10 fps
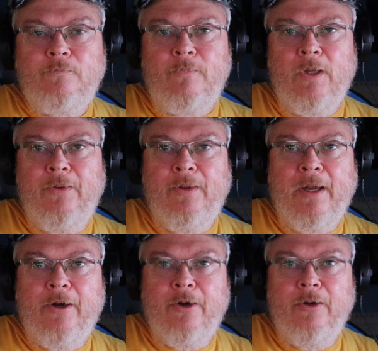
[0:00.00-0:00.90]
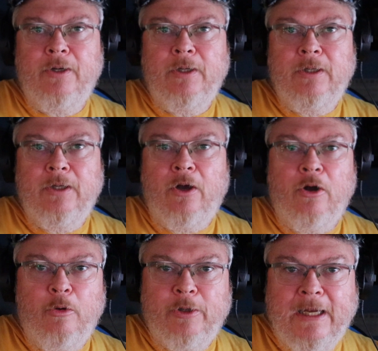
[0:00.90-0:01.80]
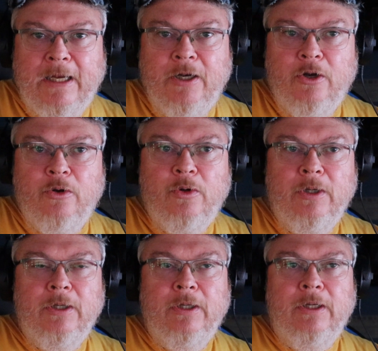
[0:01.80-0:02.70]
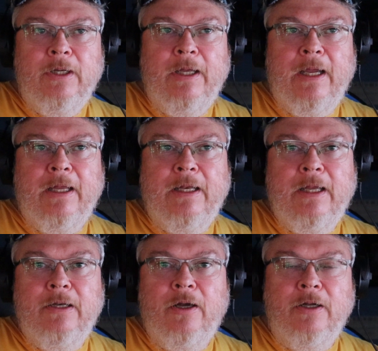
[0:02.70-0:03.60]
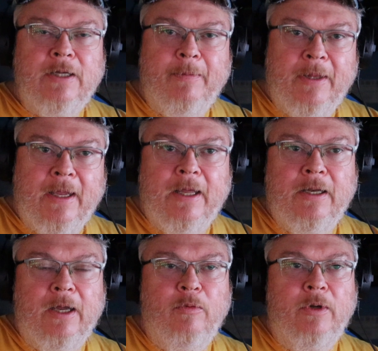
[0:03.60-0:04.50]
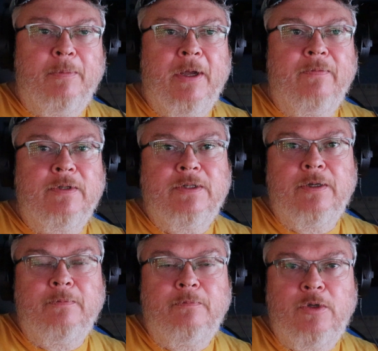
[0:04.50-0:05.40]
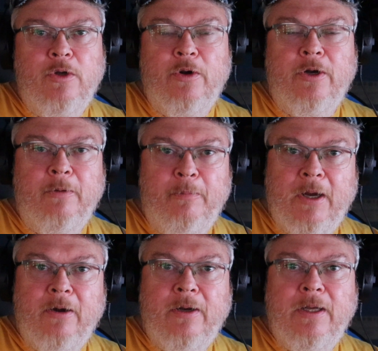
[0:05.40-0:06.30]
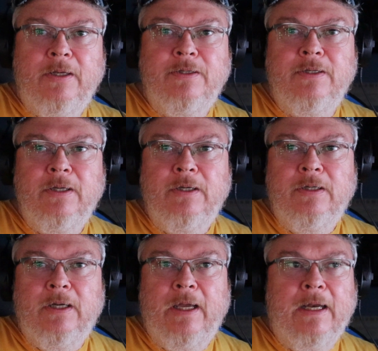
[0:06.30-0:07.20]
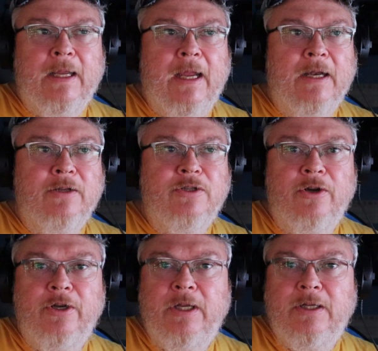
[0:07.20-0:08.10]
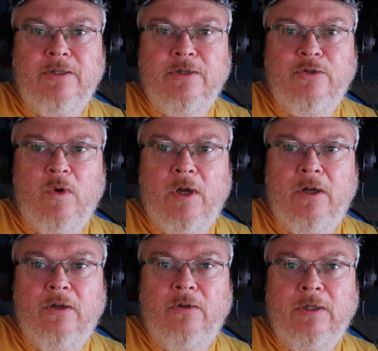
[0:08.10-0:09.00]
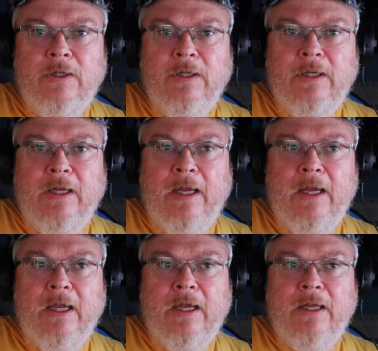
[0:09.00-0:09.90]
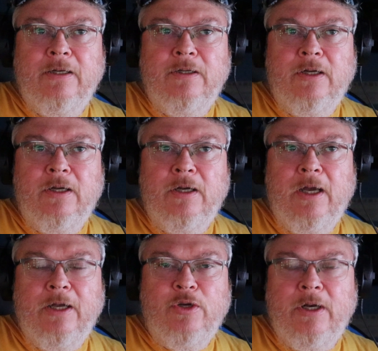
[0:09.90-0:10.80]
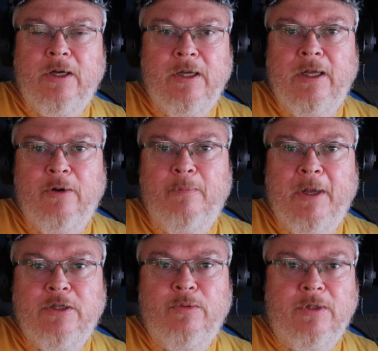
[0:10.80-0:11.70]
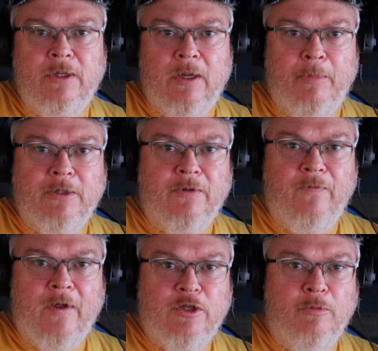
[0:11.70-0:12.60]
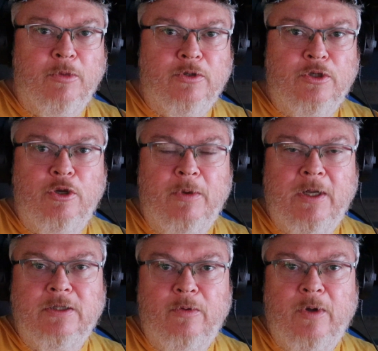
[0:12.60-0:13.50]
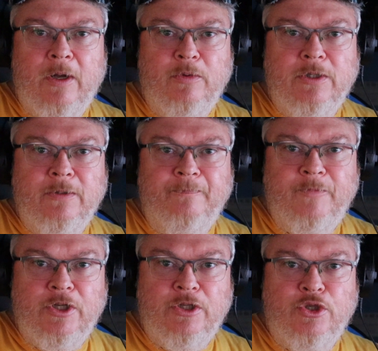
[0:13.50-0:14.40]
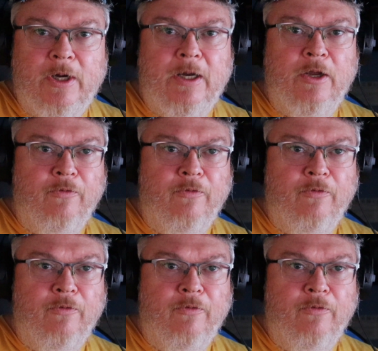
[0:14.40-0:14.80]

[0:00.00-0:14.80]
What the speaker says: They're all keto. And then on top of that, I wound up having some yogurt and berries. I had a can of sardines as well. And I try to intermix with a bunch of vegetables too, because I wasn't just trying to go for